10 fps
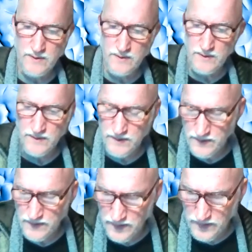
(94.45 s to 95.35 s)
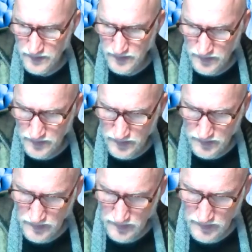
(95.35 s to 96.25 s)
or like
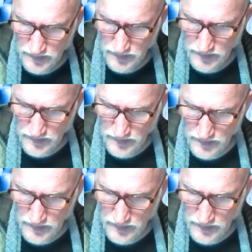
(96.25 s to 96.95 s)
who